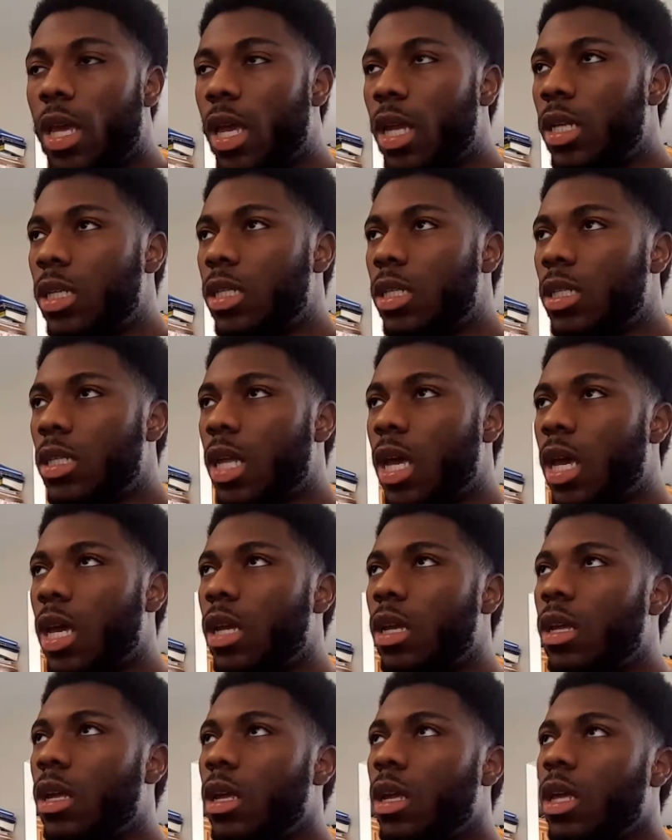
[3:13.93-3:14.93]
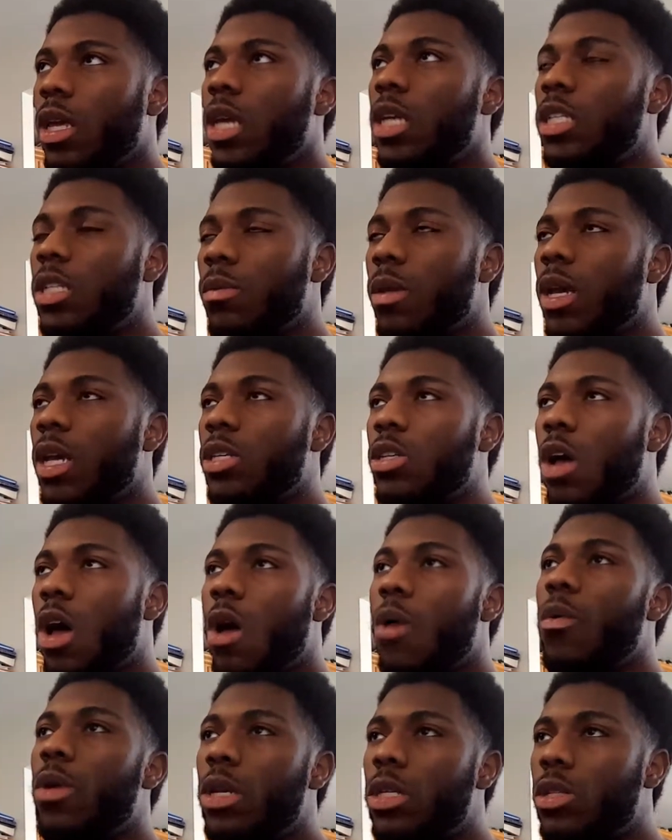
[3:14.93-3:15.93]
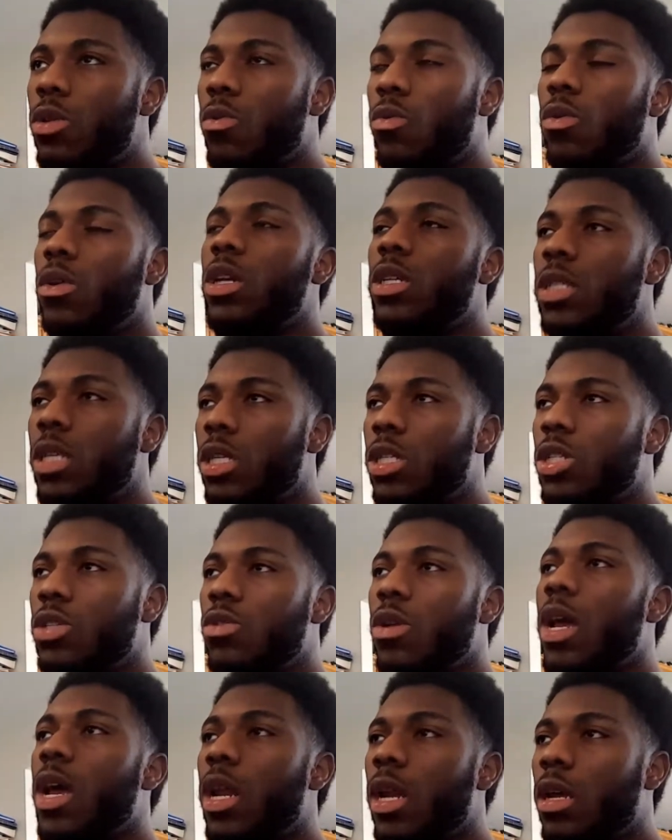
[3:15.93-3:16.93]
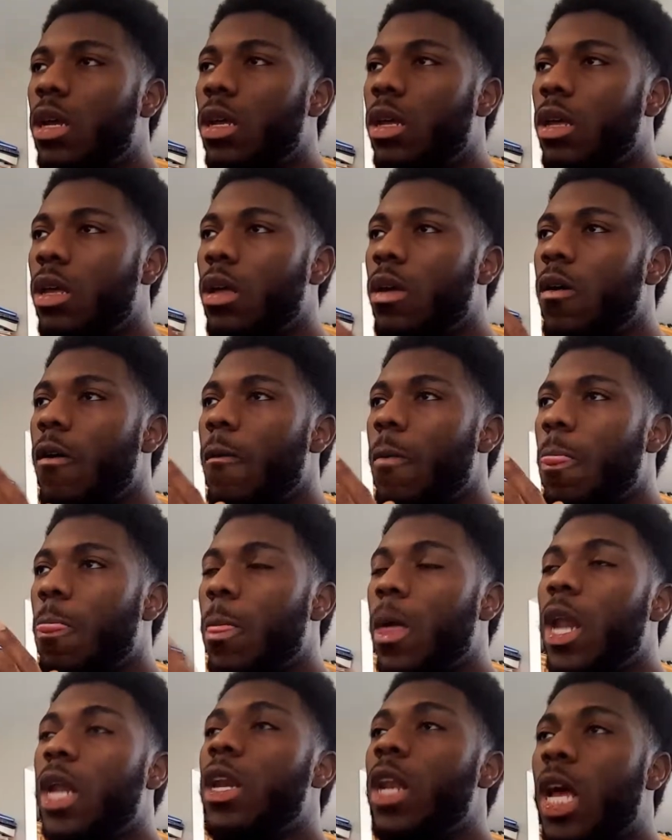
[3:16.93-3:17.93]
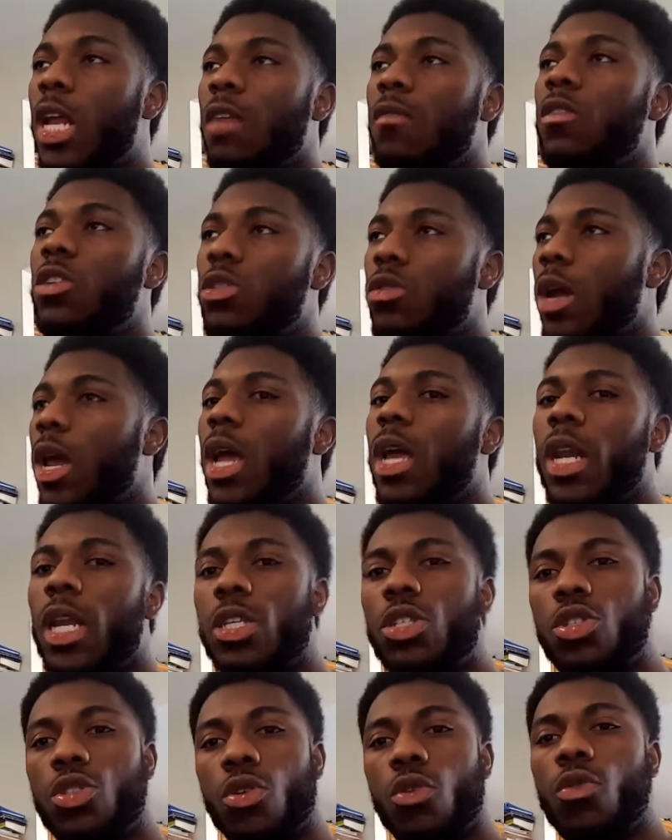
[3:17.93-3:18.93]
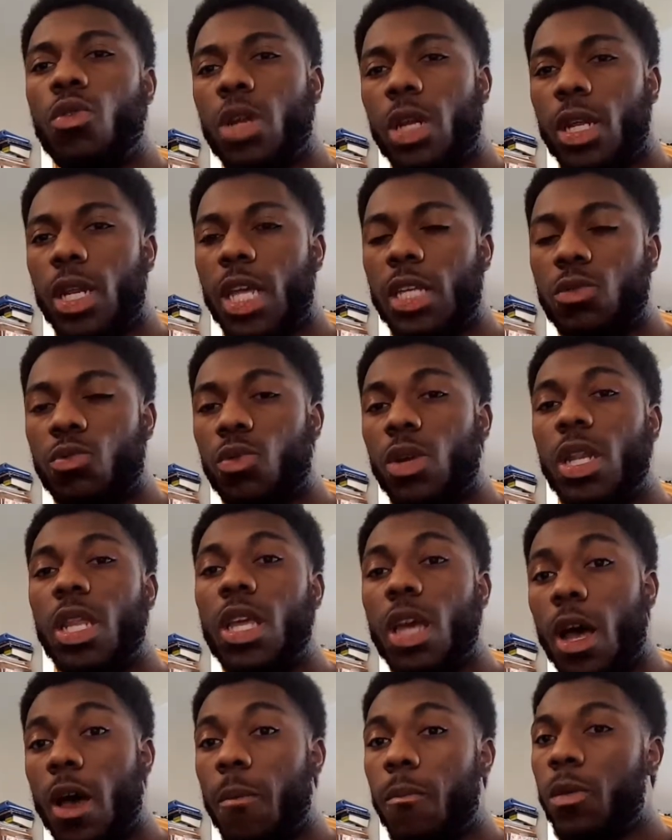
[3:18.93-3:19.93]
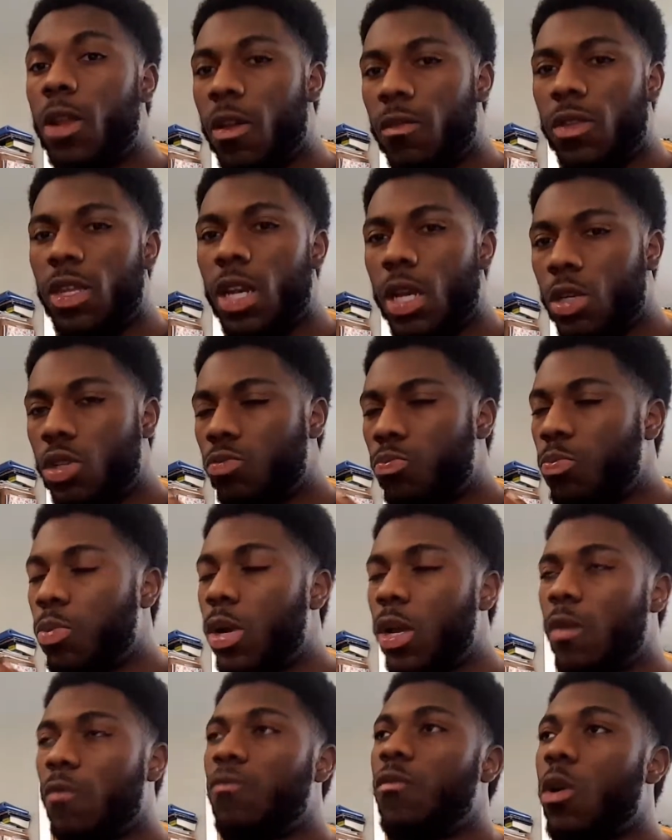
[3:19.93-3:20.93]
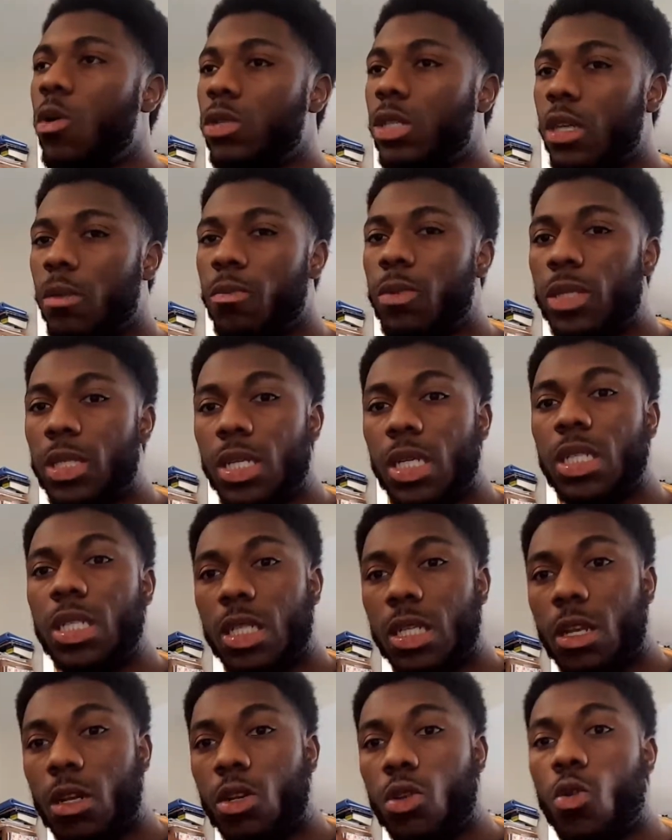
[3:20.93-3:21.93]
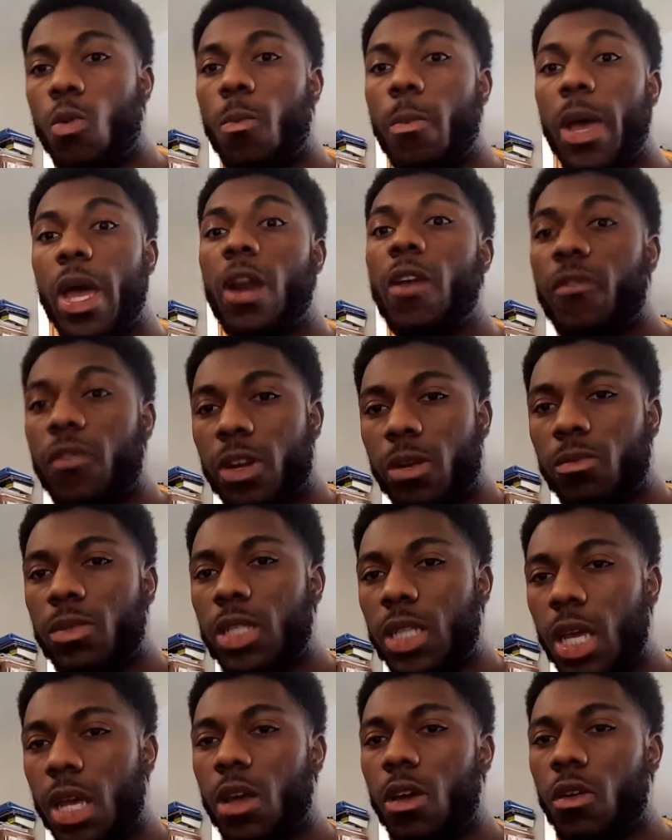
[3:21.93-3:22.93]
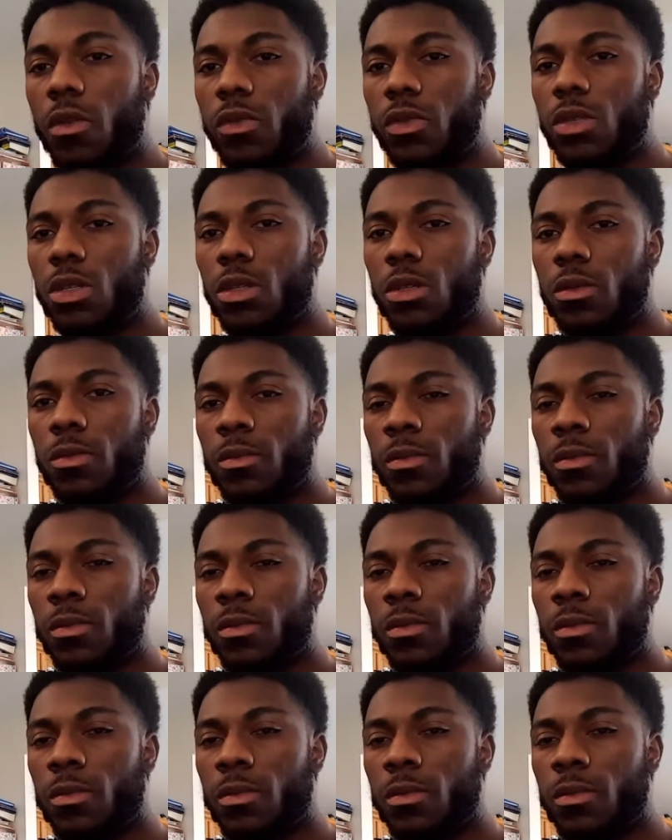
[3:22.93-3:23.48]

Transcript: And it's just like, it seems like it's always the ones that's trying to, not even trying, that's doing it, that's really uplifting and putting folks in position to do better for themselves.